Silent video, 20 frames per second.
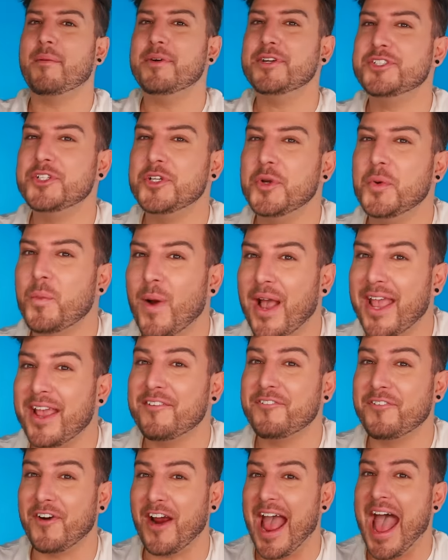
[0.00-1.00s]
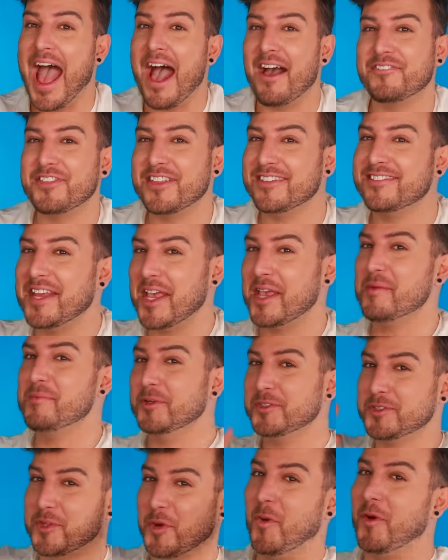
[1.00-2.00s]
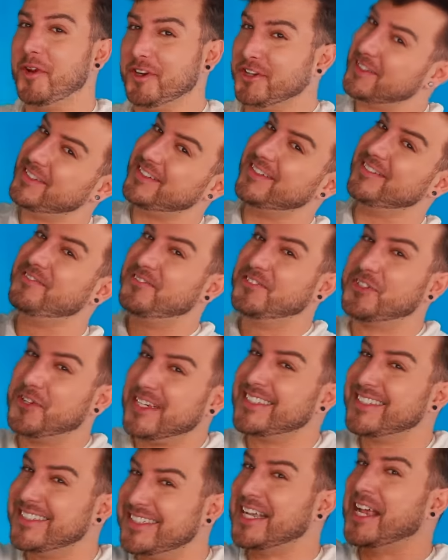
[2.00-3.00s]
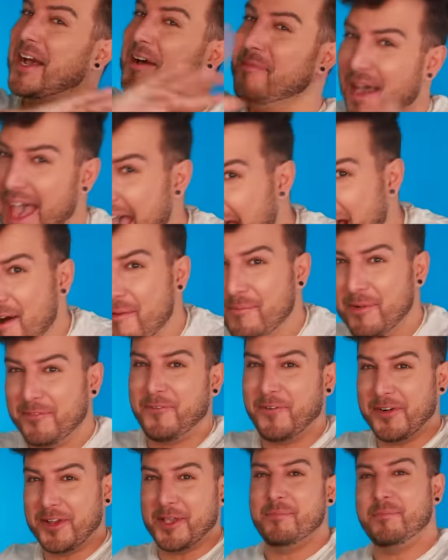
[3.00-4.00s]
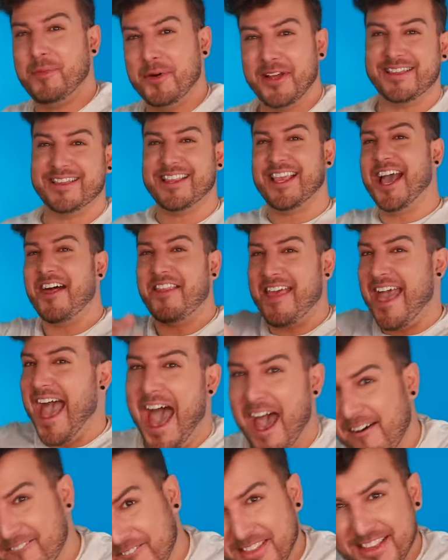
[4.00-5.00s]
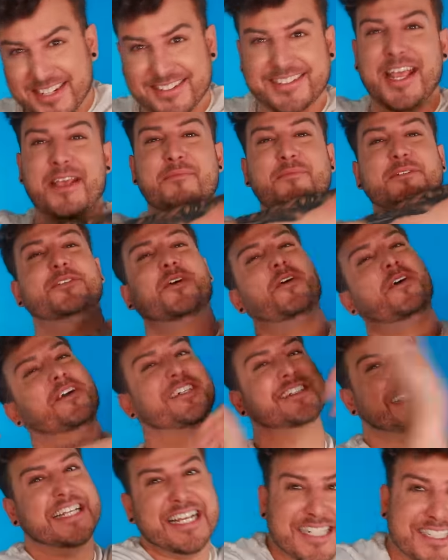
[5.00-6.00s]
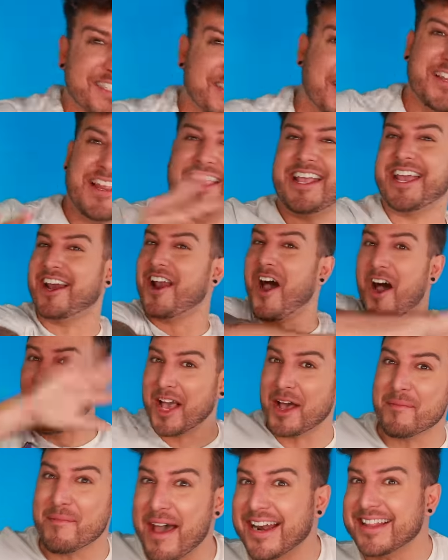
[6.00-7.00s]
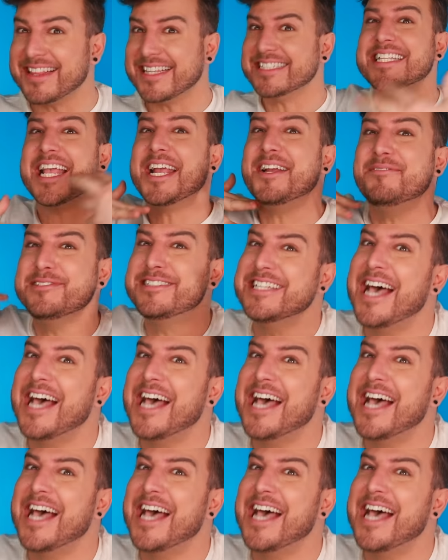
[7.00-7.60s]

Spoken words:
would you wait for half the table's order drinks to come out before you put the other half of the table's orders in so they can all come out at the same